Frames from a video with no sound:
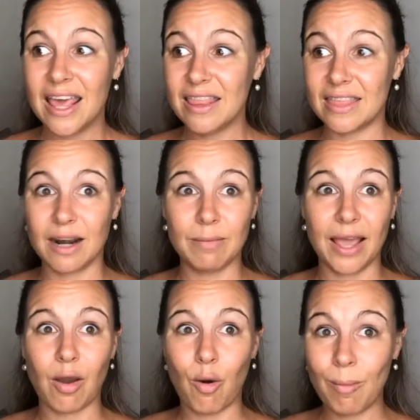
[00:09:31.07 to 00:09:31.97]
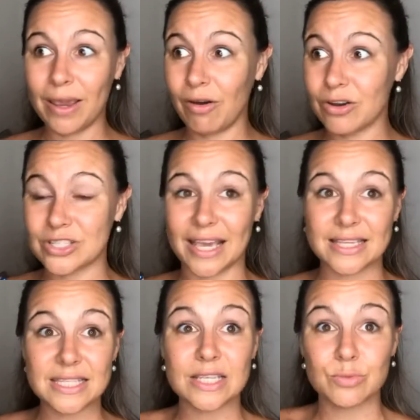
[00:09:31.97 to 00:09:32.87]
that I'm like, oh my gosh,
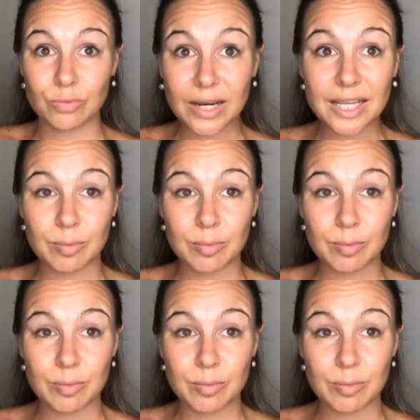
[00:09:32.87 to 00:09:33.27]
is this really